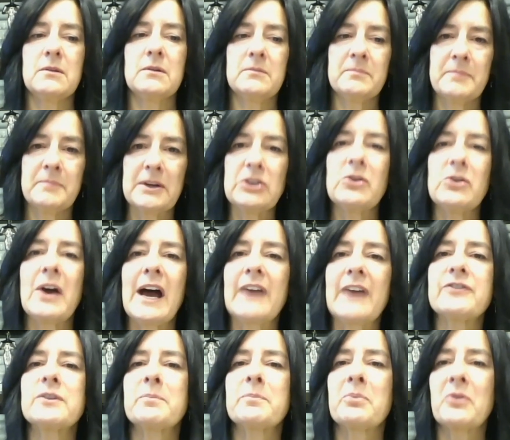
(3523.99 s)
But you have
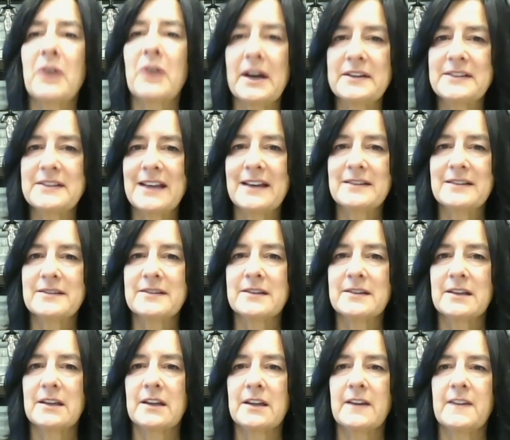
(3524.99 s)
to process
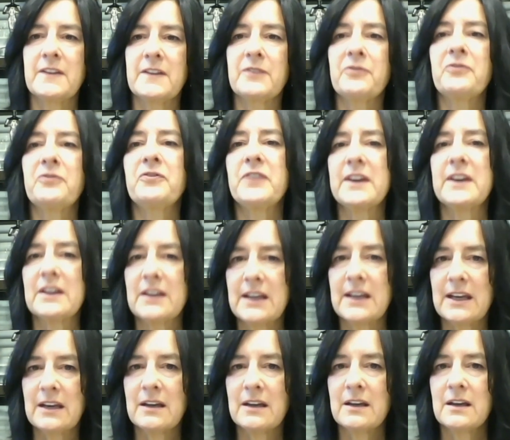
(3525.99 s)
the
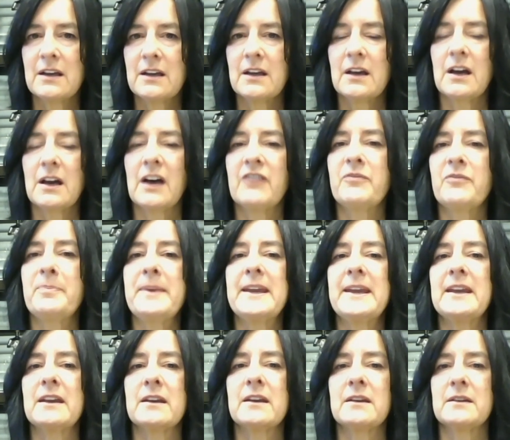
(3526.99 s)
feeling of
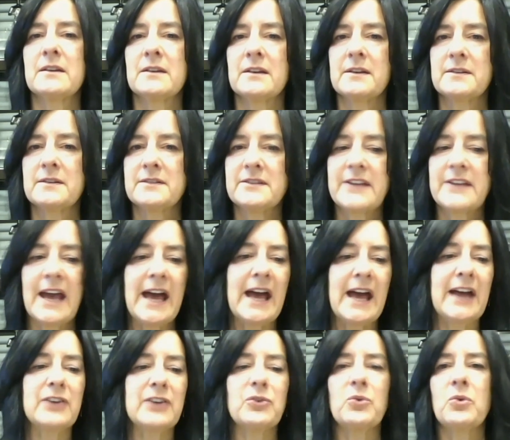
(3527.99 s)
being
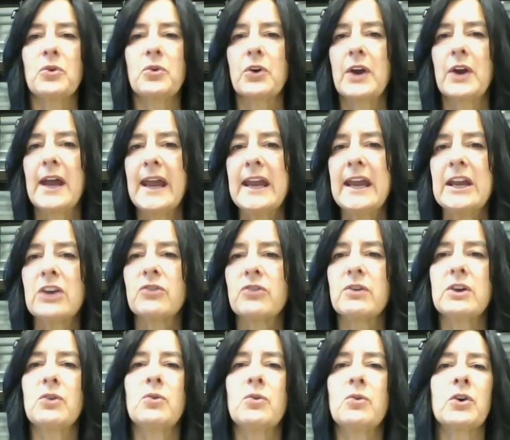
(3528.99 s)
sad or
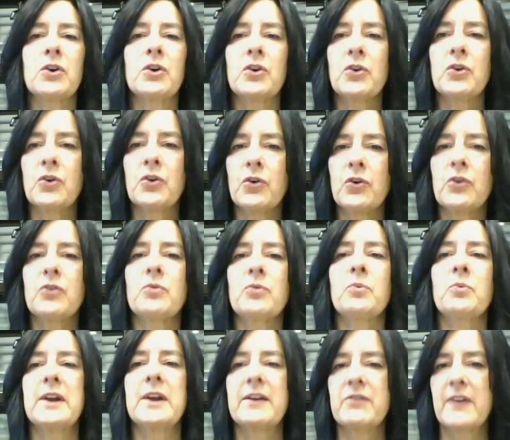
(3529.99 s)
angry or hurt,
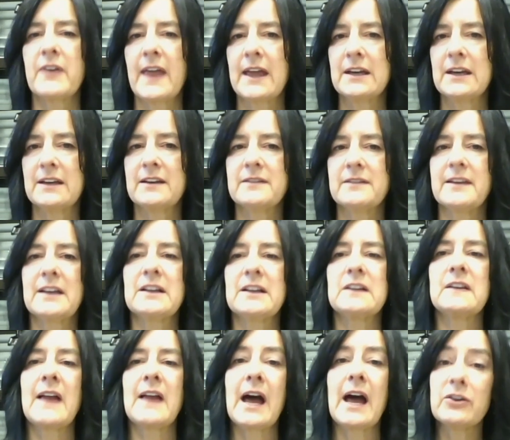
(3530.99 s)
whatever that is, and
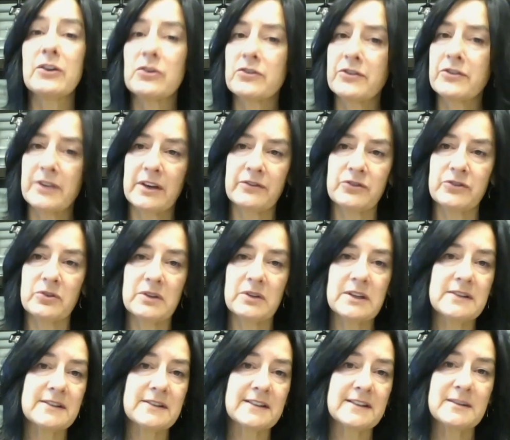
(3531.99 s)
allow yourself to at
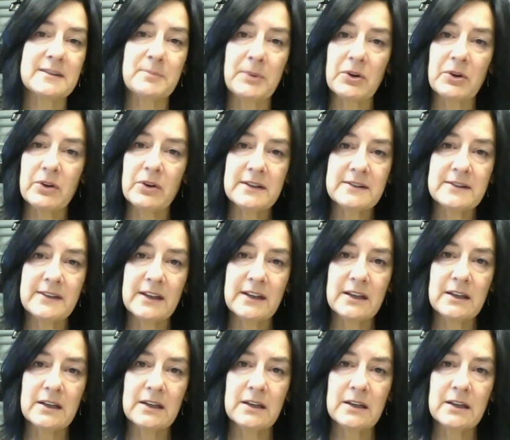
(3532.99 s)
least experience it.